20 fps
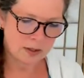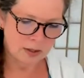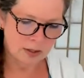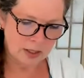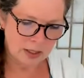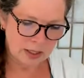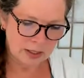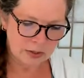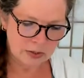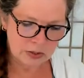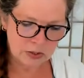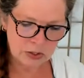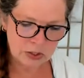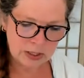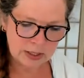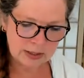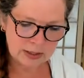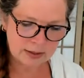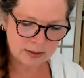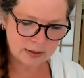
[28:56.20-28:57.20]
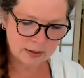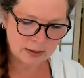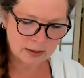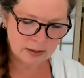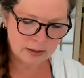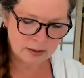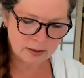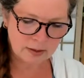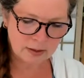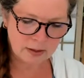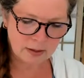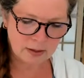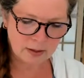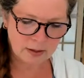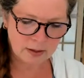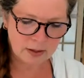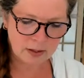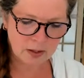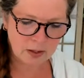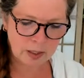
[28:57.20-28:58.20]
I just
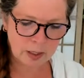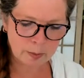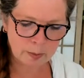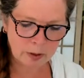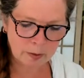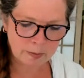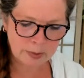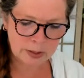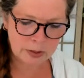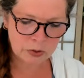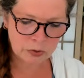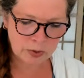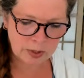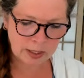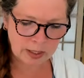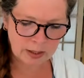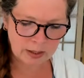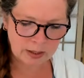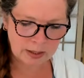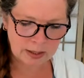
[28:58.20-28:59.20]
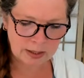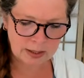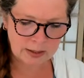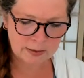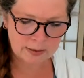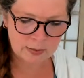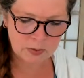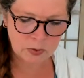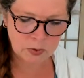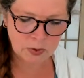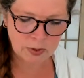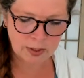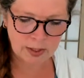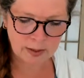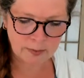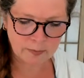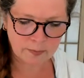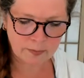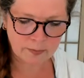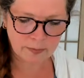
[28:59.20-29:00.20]
thought about my dry cleaning
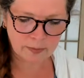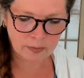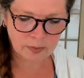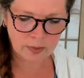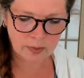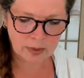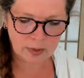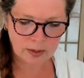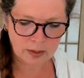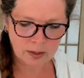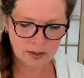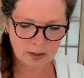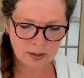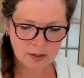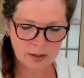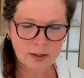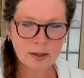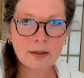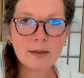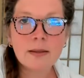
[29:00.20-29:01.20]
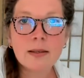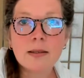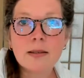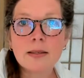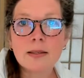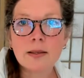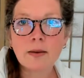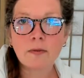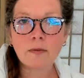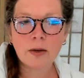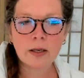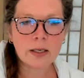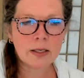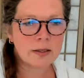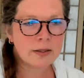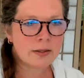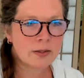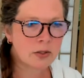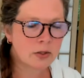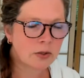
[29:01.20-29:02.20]
story. This is a funny
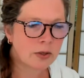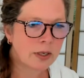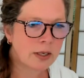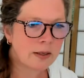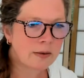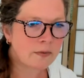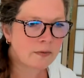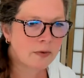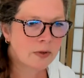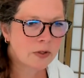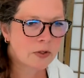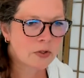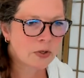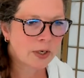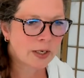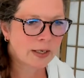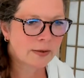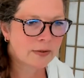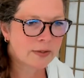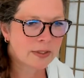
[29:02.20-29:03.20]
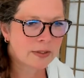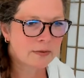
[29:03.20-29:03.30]
story. I'll try to